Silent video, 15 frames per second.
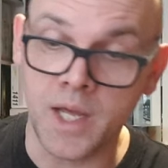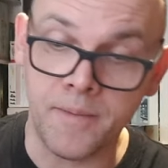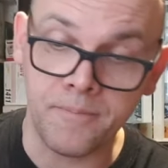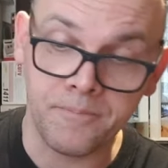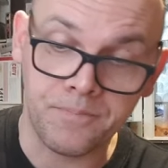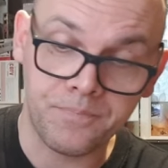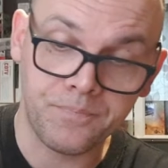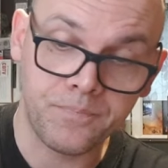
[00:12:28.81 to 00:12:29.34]
it
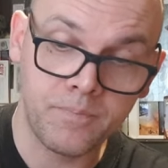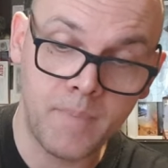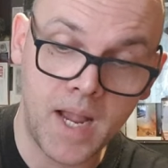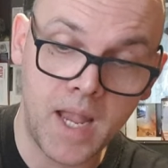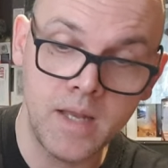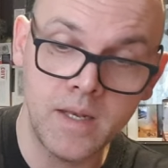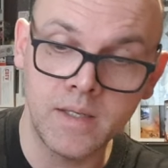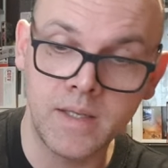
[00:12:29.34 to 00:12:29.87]

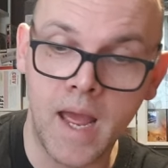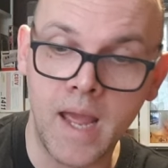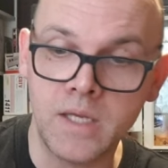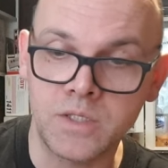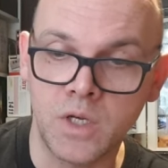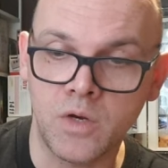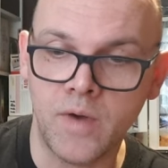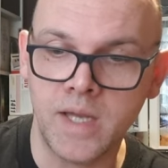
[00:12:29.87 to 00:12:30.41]
back in the day,
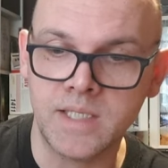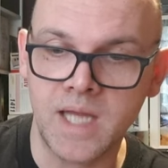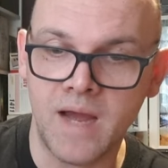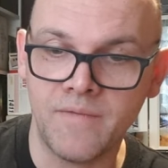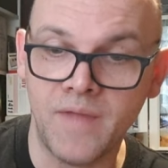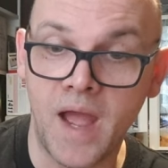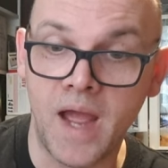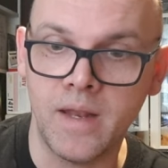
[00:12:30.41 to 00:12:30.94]
so great to
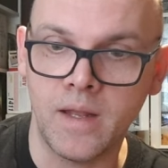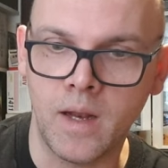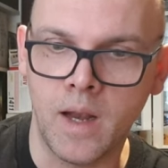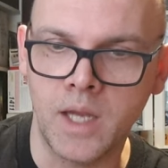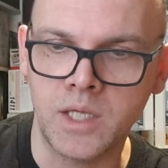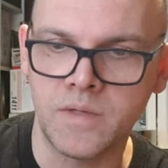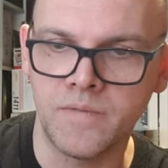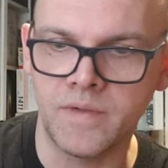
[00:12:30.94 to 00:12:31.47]
have that in the
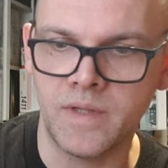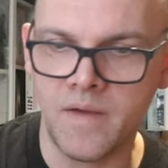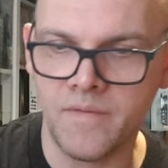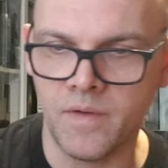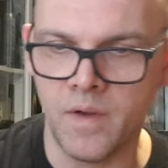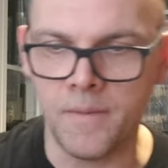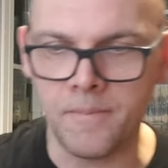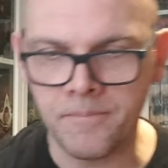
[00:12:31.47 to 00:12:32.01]
collection for
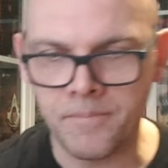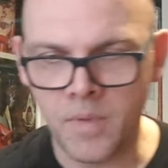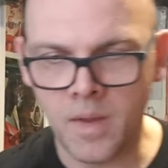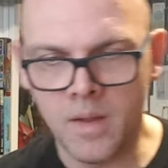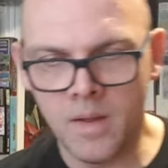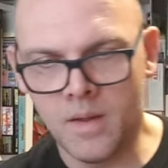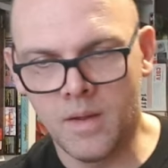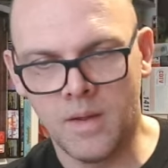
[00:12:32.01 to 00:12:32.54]
definite,
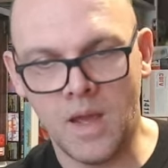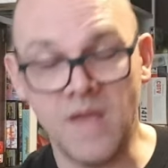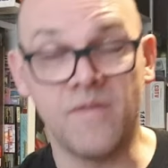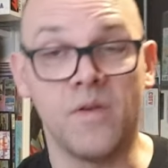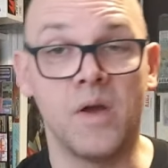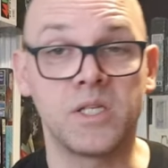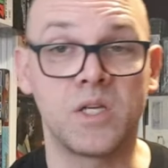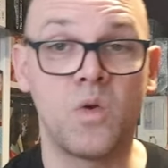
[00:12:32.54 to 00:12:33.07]

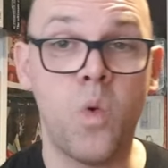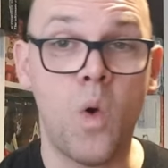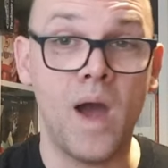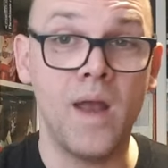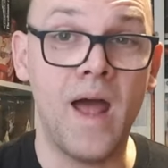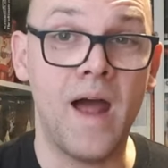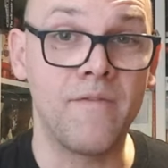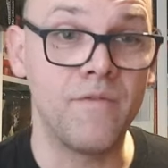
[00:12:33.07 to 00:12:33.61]
even though it's
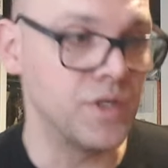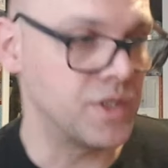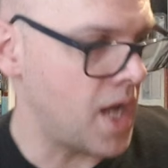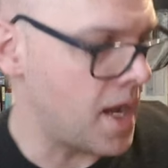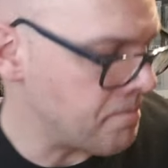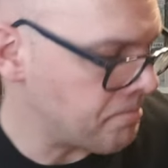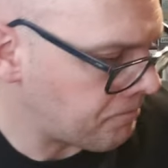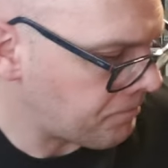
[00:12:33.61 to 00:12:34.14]
quite an average
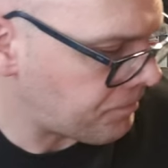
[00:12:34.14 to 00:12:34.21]
game.